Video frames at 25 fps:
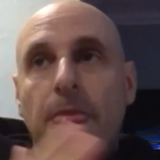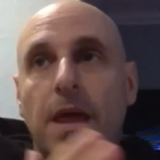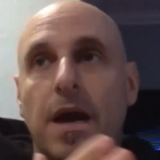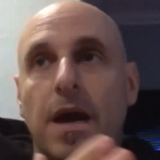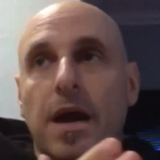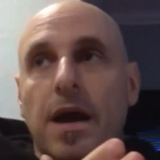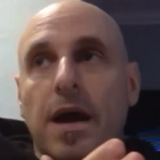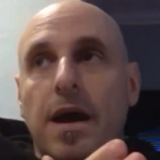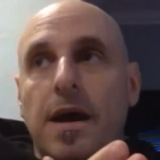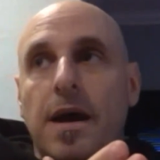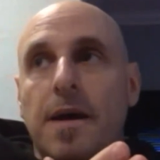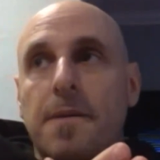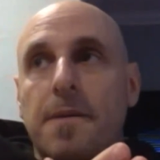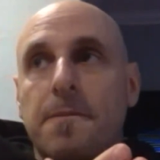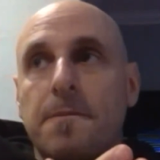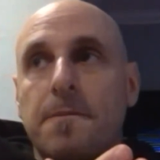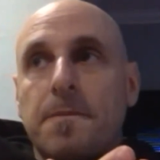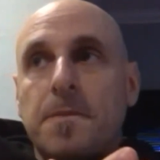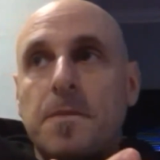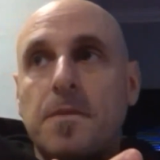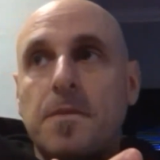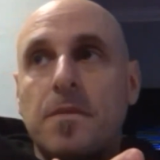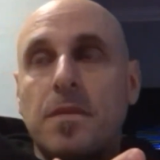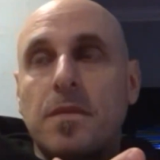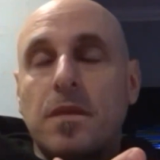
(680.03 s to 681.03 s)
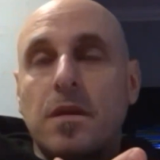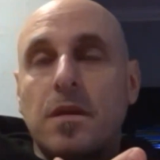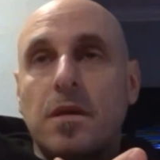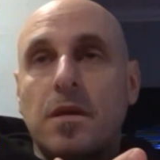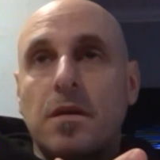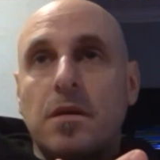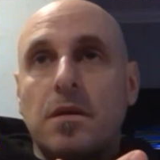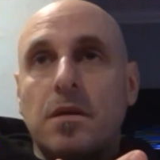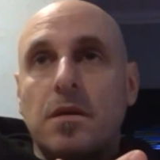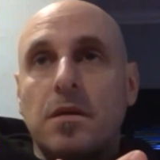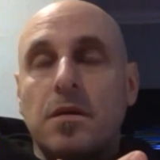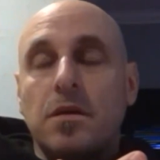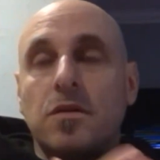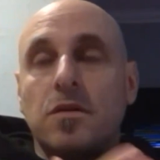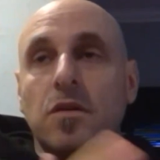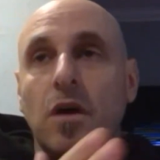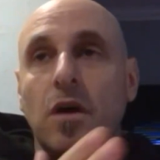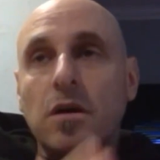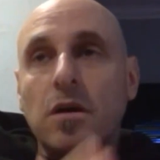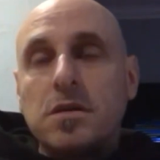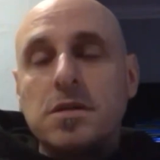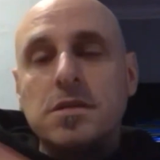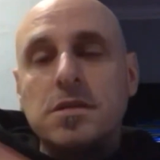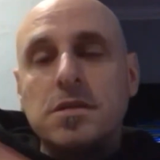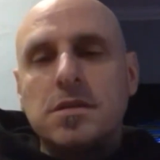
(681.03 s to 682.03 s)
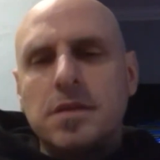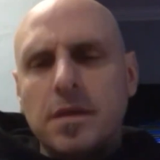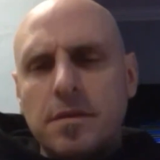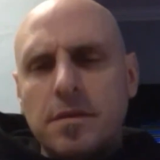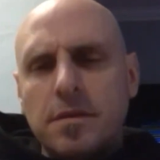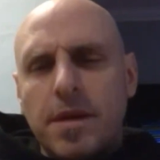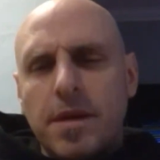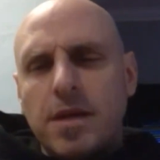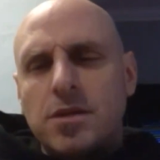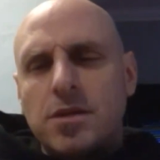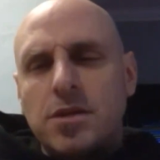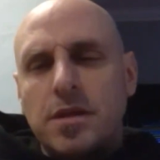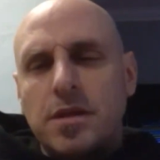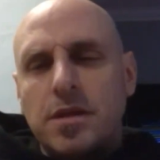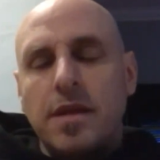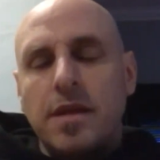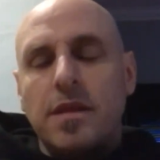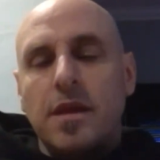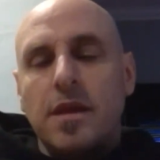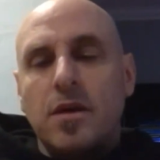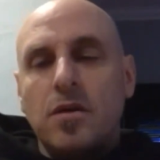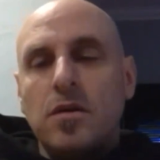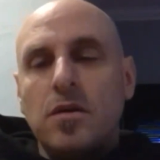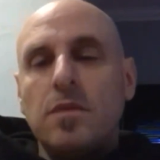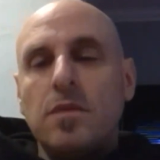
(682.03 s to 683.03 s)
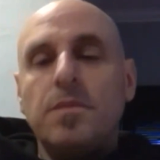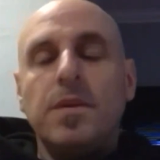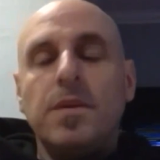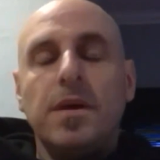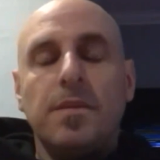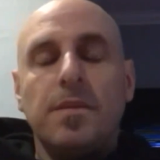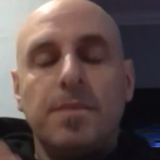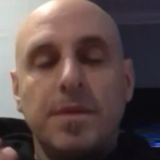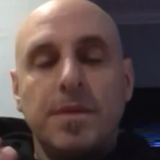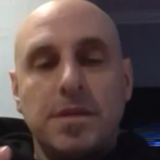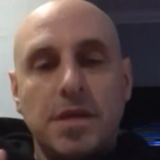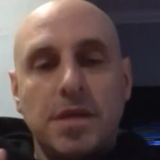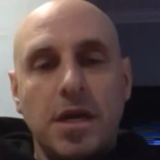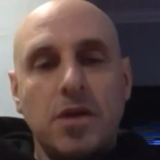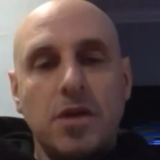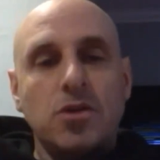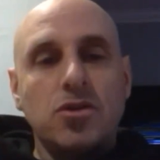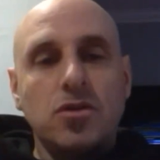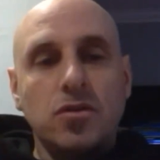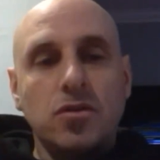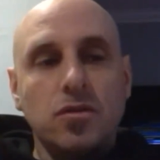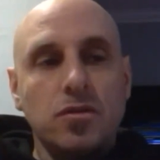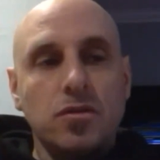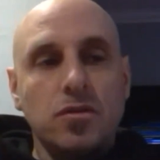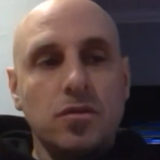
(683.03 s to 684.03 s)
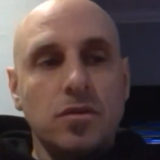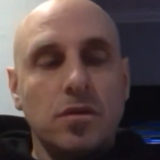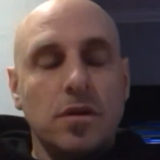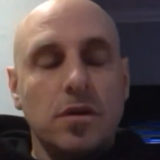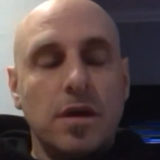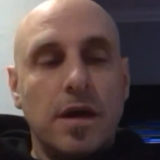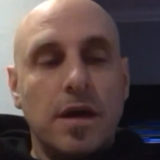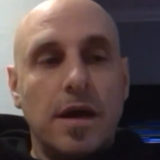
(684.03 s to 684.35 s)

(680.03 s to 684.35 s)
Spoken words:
the doctors did mention that there could be a potential